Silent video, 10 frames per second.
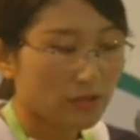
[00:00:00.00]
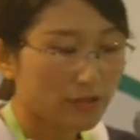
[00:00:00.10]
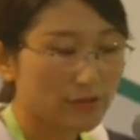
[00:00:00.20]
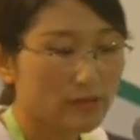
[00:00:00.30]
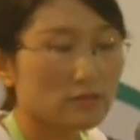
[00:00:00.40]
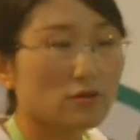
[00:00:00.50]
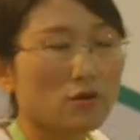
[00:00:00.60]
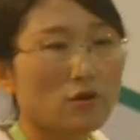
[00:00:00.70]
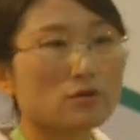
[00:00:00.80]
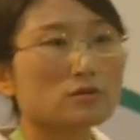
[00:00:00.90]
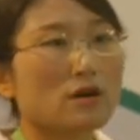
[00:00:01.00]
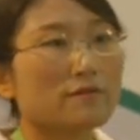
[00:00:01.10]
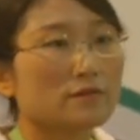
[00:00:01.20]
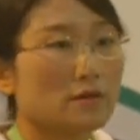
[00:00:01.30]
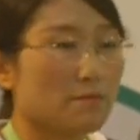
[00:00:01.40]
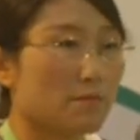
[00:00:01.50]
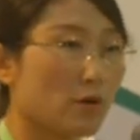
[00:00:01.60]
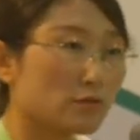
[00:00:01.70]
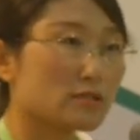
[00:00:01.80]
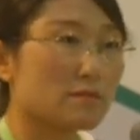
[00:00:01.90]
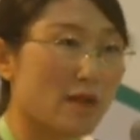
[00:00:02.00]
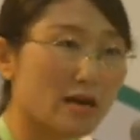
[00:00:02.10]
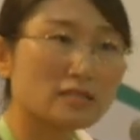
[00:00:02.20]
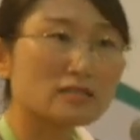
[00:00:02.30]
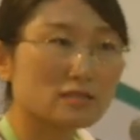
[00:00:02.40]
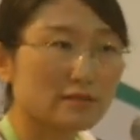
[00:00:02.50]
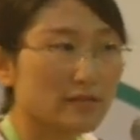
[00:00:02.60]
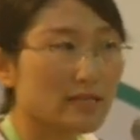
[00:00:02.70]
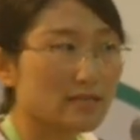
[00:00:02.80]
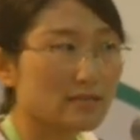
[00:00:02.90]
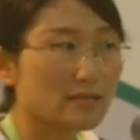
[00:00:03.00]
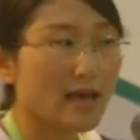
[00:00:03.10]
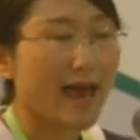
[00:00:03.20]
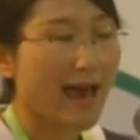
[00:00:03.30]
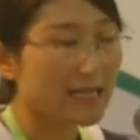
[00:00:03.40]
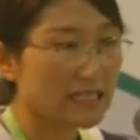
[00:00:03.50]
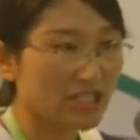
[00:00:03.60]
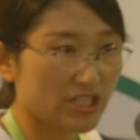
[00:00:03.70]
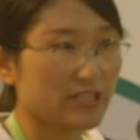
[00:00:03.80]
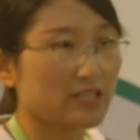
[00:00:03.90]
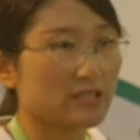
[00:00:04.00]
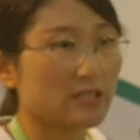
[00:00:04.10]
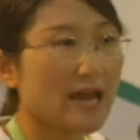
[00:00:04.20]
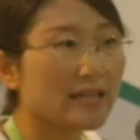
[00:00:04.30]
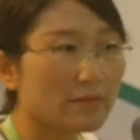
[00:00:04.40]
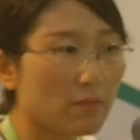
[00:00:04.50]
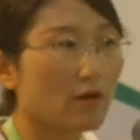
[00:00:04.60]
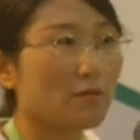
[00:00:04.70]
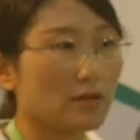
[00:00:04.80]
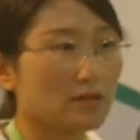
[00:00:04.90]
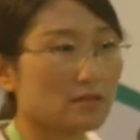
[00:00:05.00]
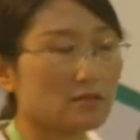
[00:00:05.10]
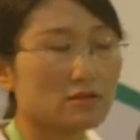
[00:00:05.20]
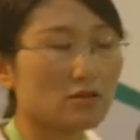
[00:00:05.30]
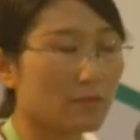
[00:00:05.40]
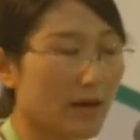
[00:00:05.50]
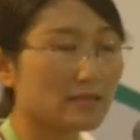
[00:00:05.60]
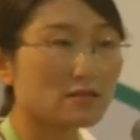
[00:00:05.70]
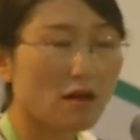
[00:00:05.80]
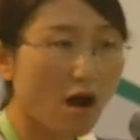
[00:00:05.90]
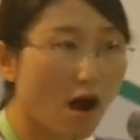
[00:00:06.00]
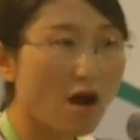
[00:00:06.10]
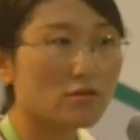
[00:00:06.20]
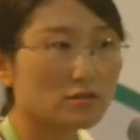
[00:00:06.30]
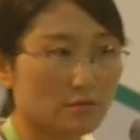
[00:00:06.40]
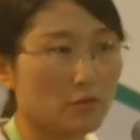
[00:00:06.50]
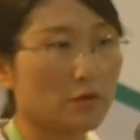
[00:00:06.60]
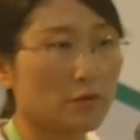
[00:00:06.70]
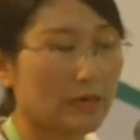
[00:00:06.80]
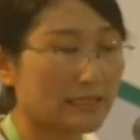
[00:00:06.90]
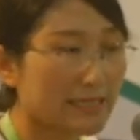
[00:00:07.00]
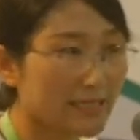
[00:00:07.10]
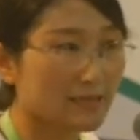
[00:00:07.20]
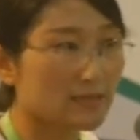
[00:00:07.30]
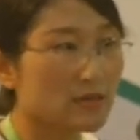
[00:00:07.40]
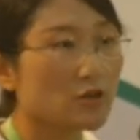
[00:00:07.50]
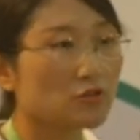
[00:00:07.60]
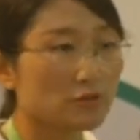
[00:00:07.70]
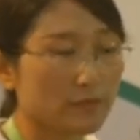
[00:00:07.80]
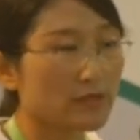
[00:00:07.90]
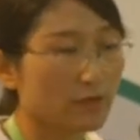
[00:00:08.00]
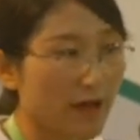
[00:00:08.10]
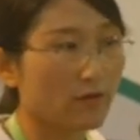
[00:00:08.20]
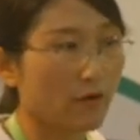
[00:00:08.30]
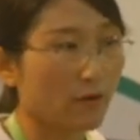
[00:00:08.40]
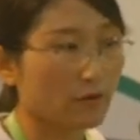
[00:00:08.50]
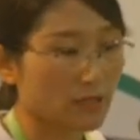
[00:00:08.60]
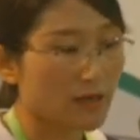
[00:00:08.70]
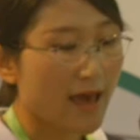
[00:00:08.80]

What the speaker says: During the course of the post-marketing surveillance, any change, any problems, no matter how small it is, should be recorded.